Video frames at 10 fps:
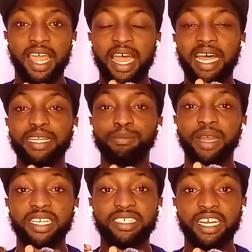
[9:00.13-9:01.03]
and my
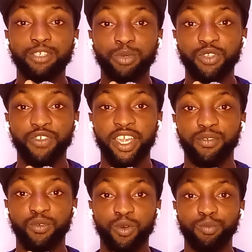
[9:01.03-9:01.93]
transport fare
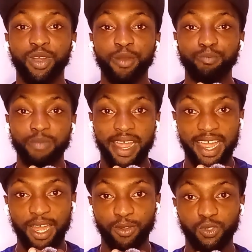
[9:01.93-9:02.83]
from my
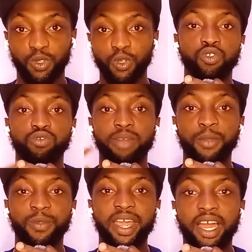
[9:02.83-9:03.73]
house to my
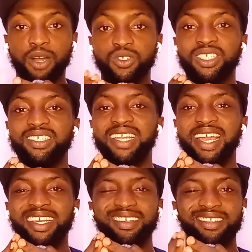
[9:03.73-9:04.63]
warehouse is
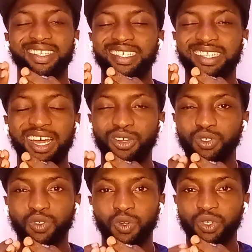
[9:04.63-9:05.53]
like
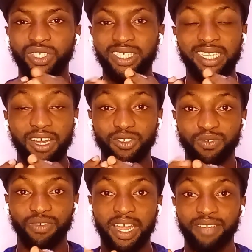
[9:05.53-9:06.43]
3,000 or
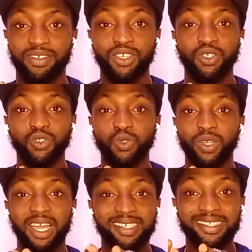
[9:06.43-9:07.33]
3,005. So you
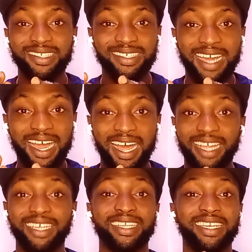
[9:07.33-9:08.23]
can see that
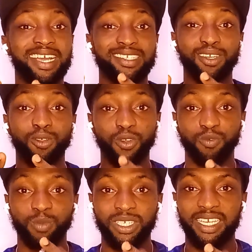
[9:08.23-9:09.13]
that's a lot of
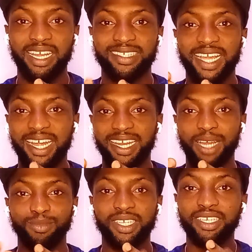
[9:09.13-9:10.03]
money, guys. And I'm
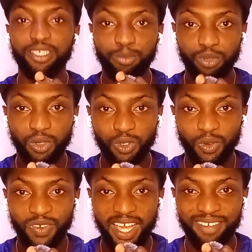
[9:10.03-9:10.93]
selling a product of
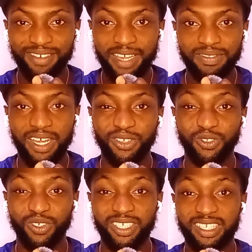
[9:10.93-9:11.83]
like
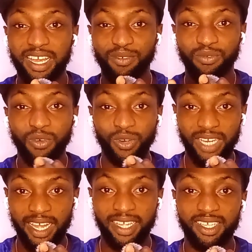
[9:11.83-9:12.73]
5,000. It's like
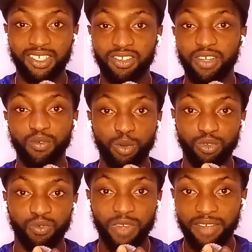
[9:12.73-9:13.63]
4,900. It's never up to
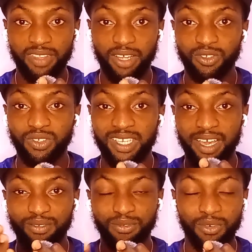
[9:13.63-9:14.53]
5,000. It's like
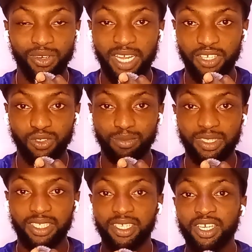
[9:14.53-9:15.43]
4,900
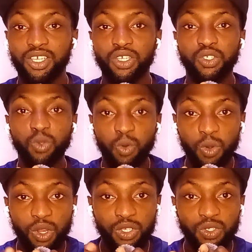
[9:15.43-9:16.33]
something. So
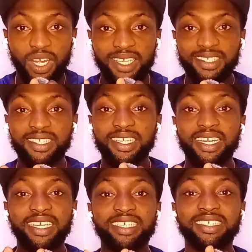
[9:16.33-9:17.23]
you can see
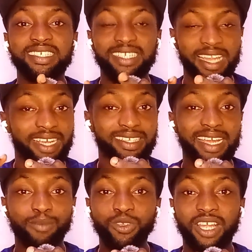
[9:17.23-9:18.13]
like the
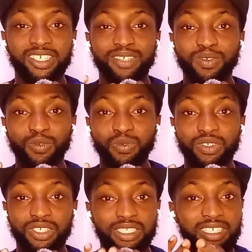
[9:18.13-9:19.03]
amount has even,
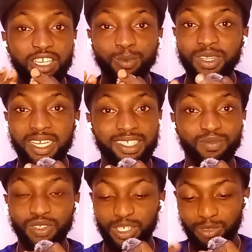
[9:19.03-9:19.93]
the transport has even
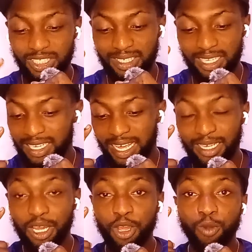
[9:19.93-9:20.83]
eaten like
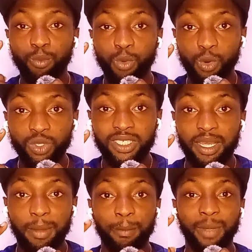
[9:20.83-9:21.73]
both
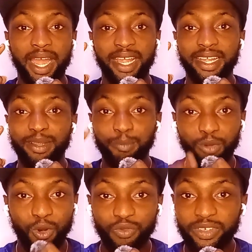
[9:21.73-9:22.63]
my
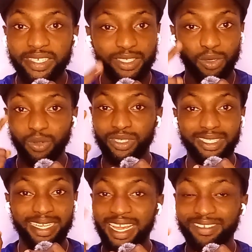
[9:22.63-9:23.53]
profit, the
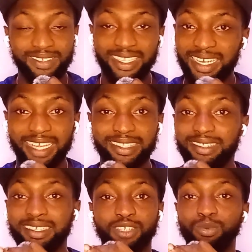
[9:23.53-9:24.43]
everything, like the
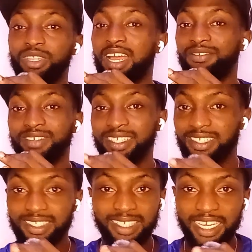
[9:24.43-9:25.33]
transport have
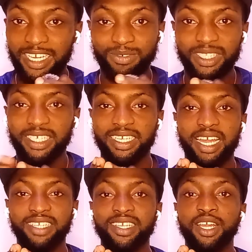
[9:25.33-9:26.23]
eaten everything, guys.